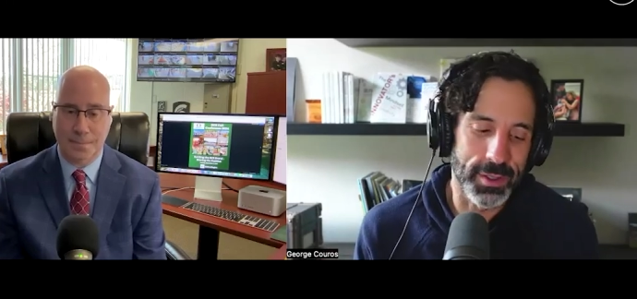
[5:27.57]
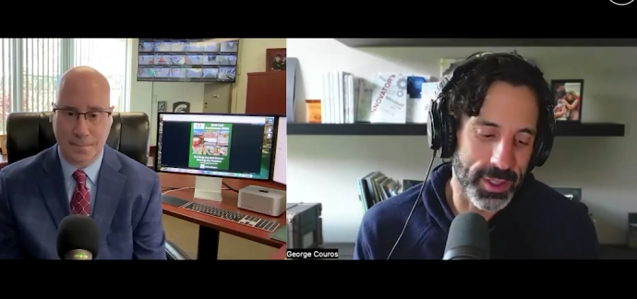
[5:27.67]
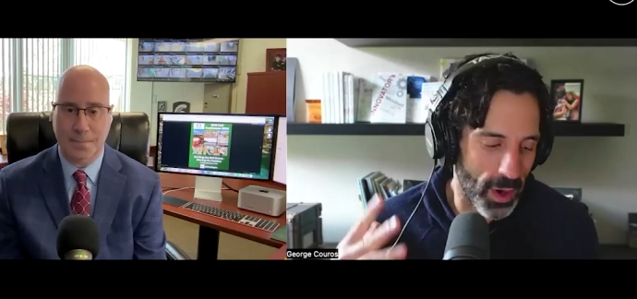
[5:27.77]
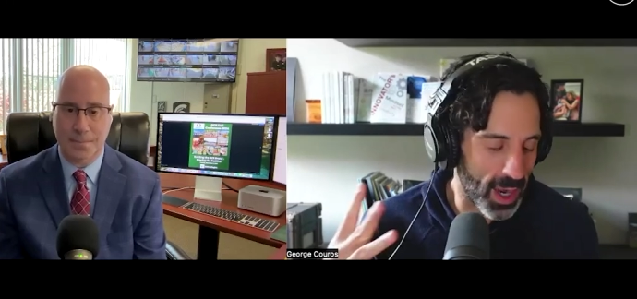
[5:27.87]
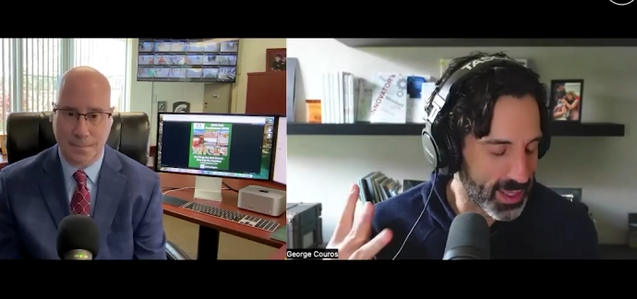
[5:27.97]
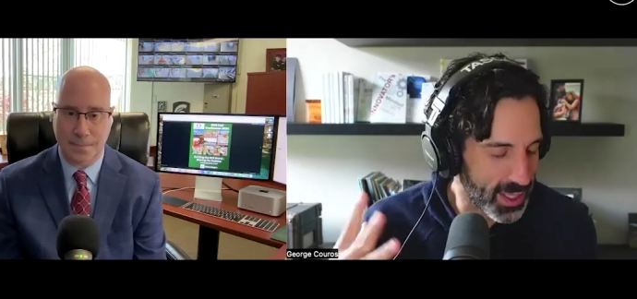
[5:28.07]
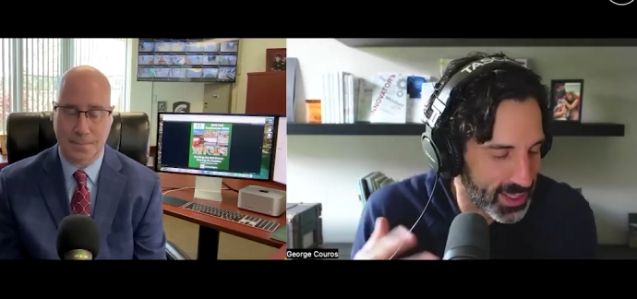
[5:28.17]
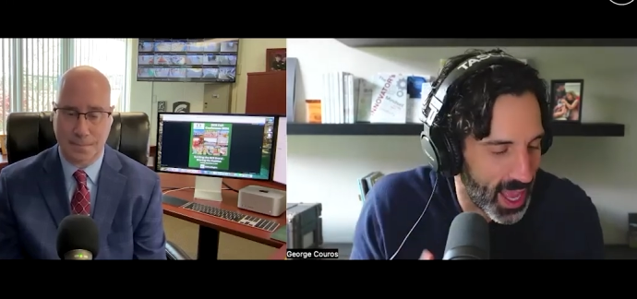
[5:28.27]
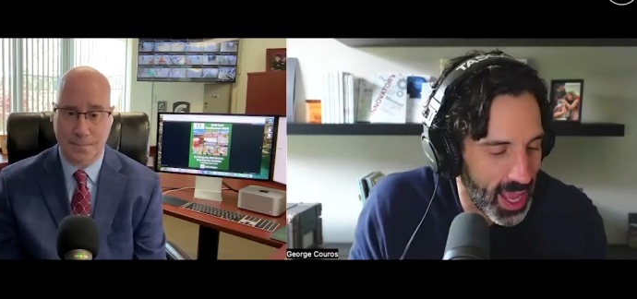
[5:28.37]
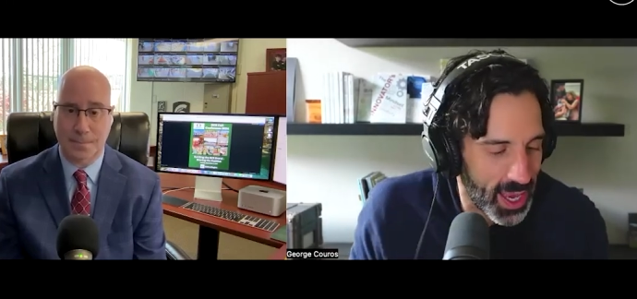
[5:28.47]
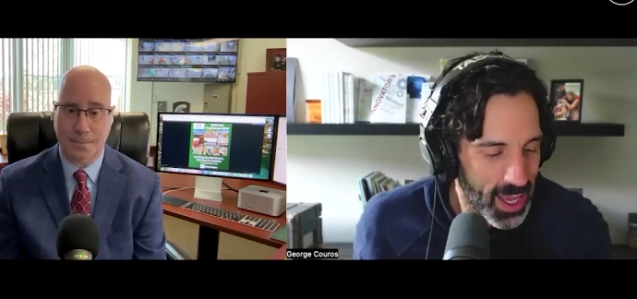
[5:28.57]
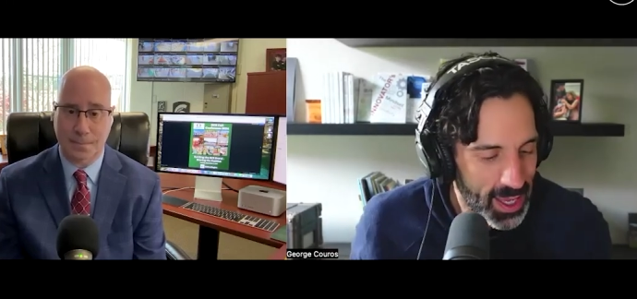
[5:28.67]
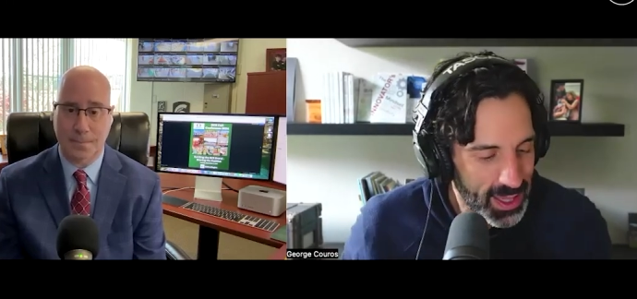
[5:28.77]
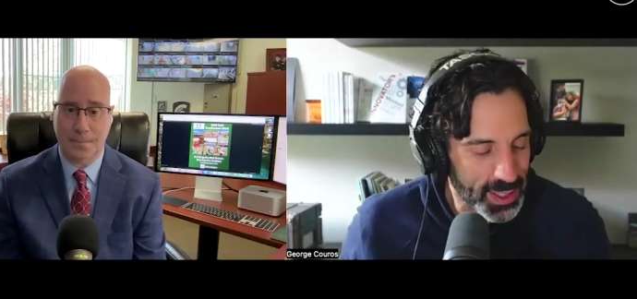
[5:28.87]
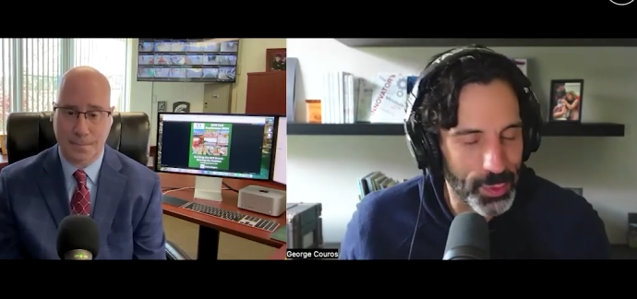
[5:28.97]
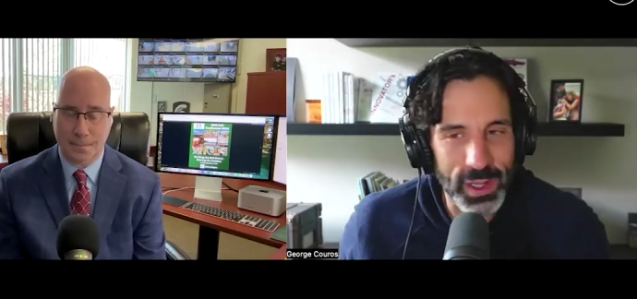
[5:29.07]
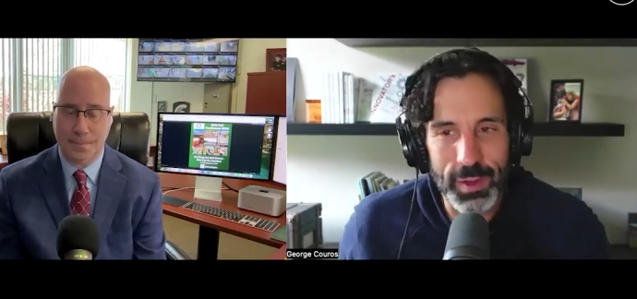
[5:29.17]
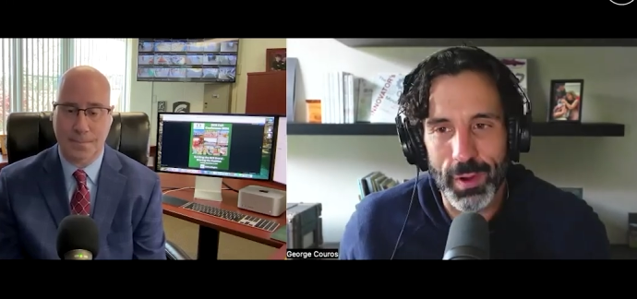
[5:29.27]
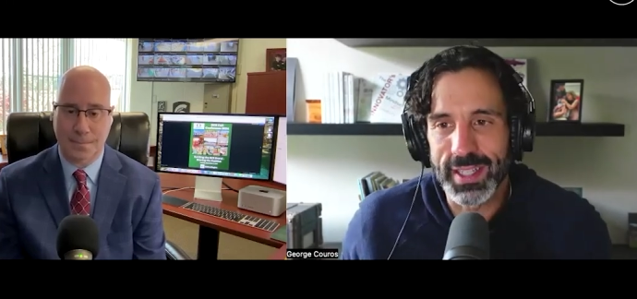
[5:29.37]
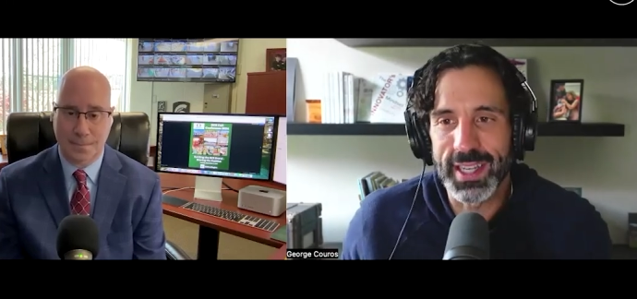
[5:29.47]
Speaker 1: And so I think that that's really
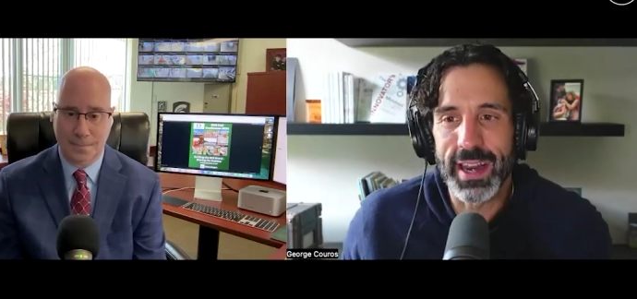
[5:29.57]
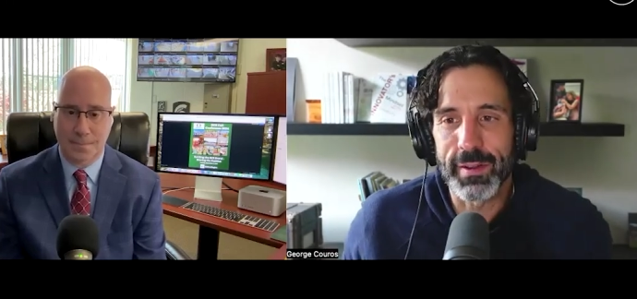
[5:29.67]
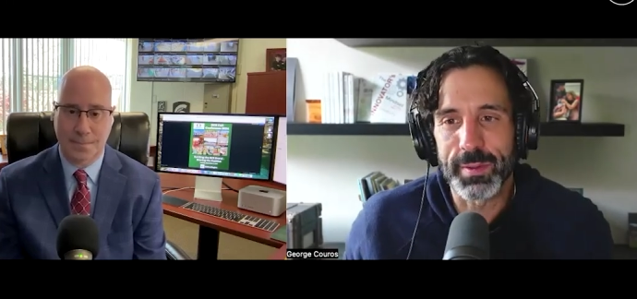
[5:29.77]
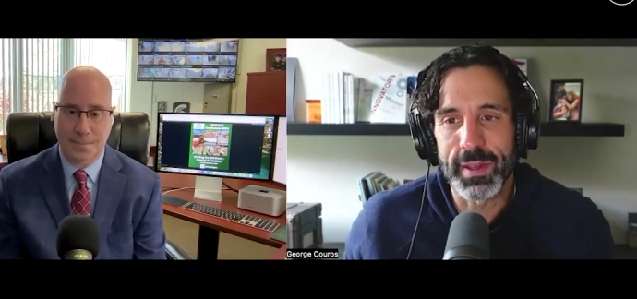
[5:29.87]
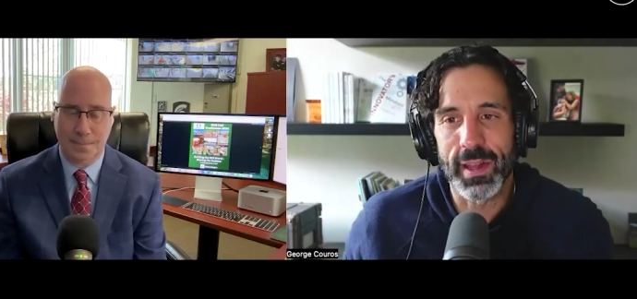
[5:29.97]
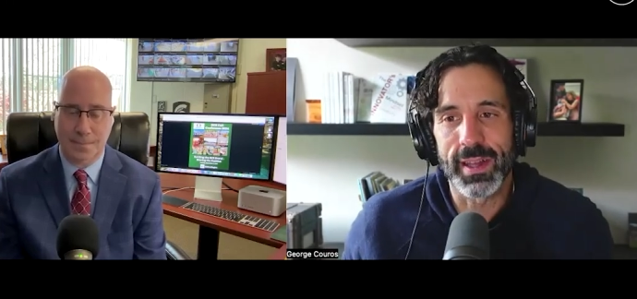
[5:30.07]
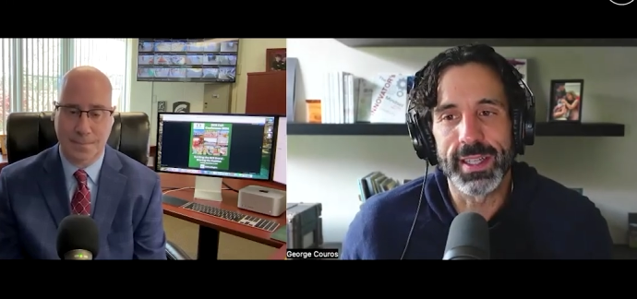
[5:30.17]
resonating with me lately.